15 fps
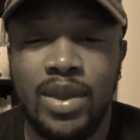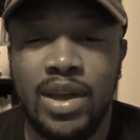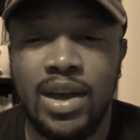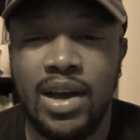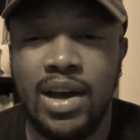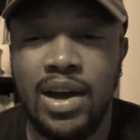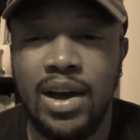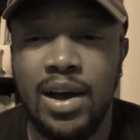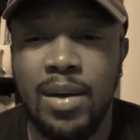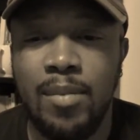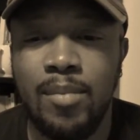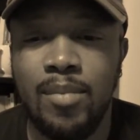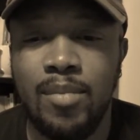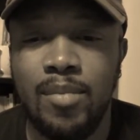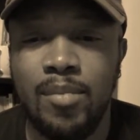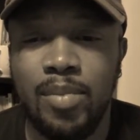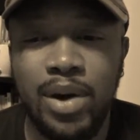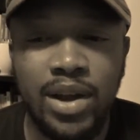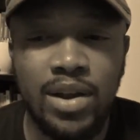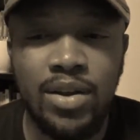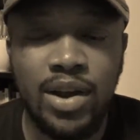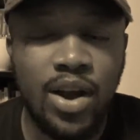
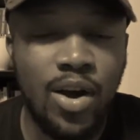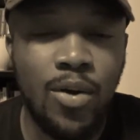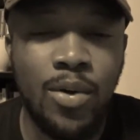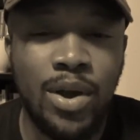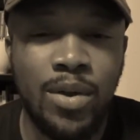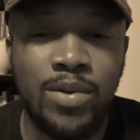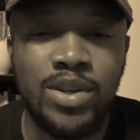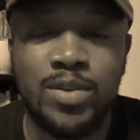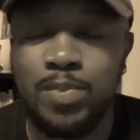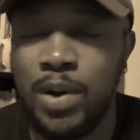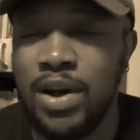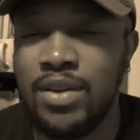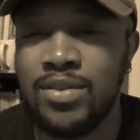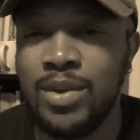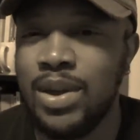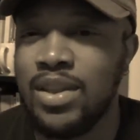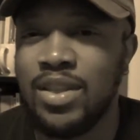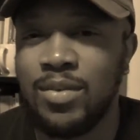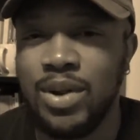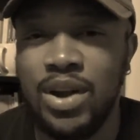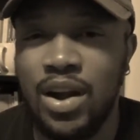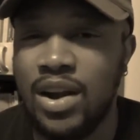But look how we respond to anything
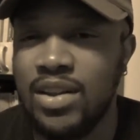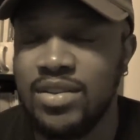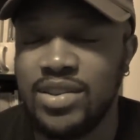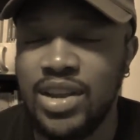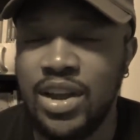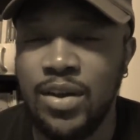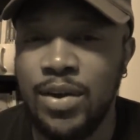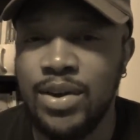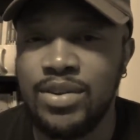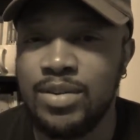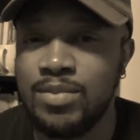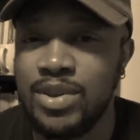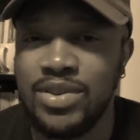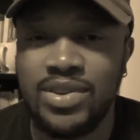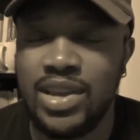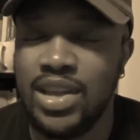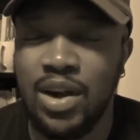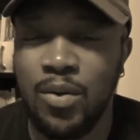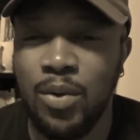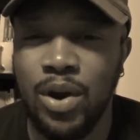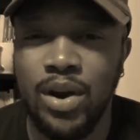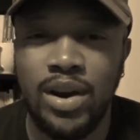regarding terrorism. Just say
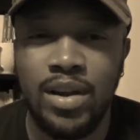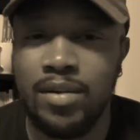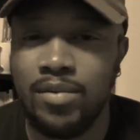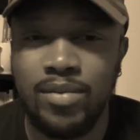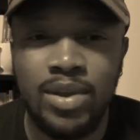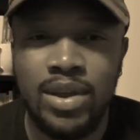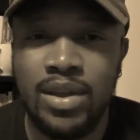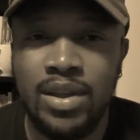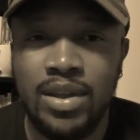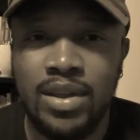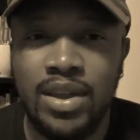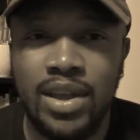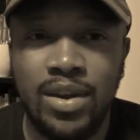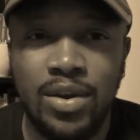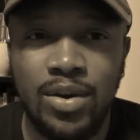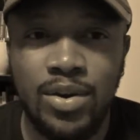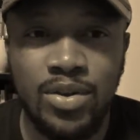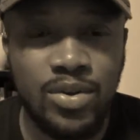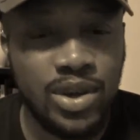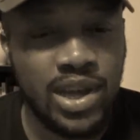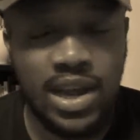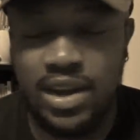that word and, you know,
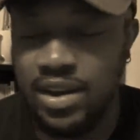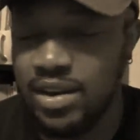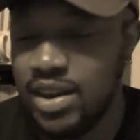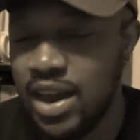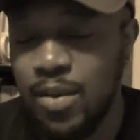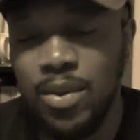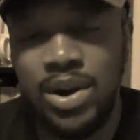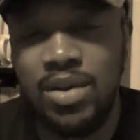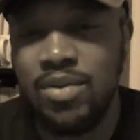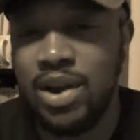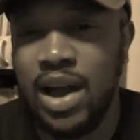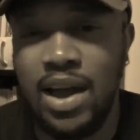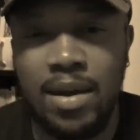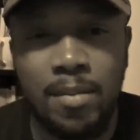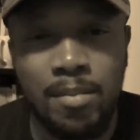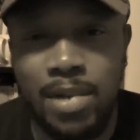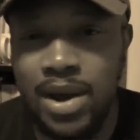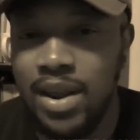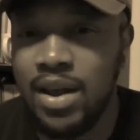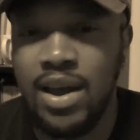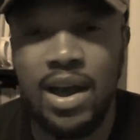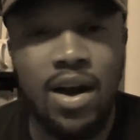you can get whatever kind of
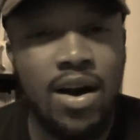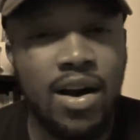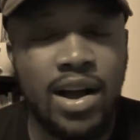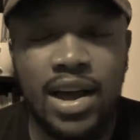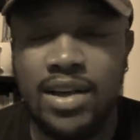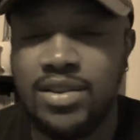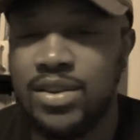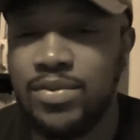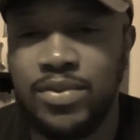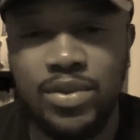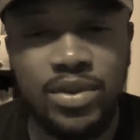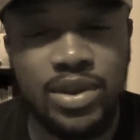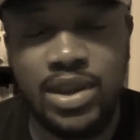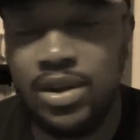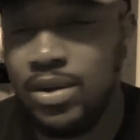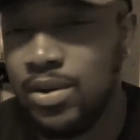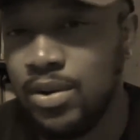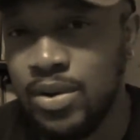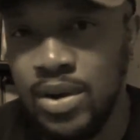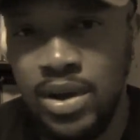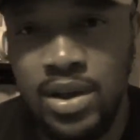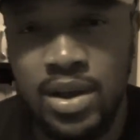money, all kinds of, you
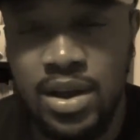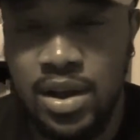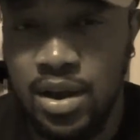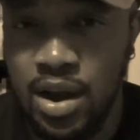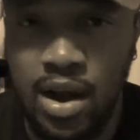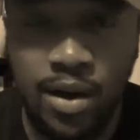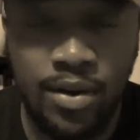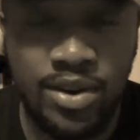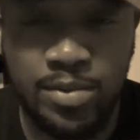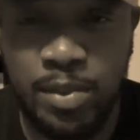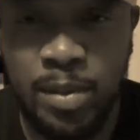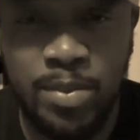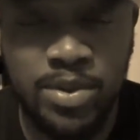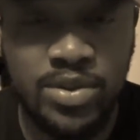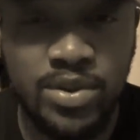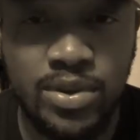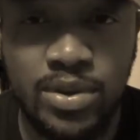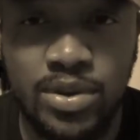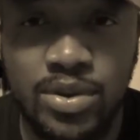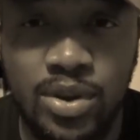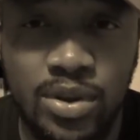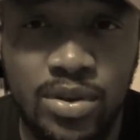know, Congress people
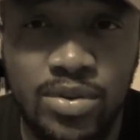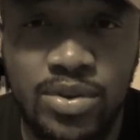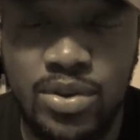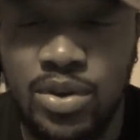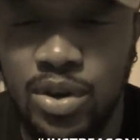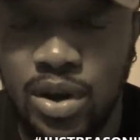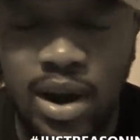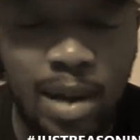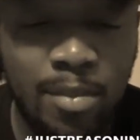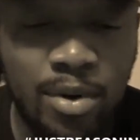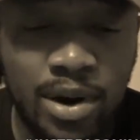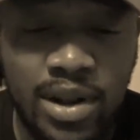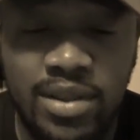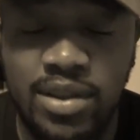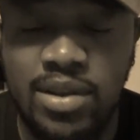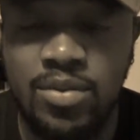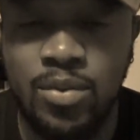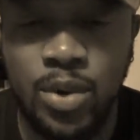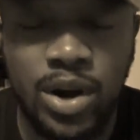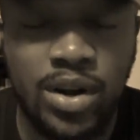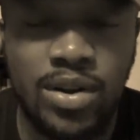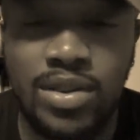to collaborate and
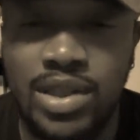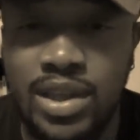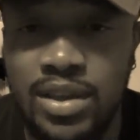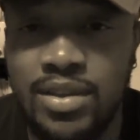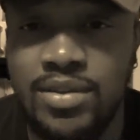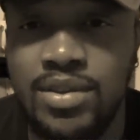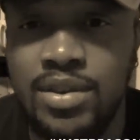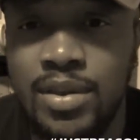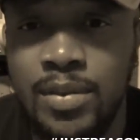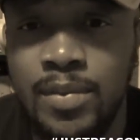work on things.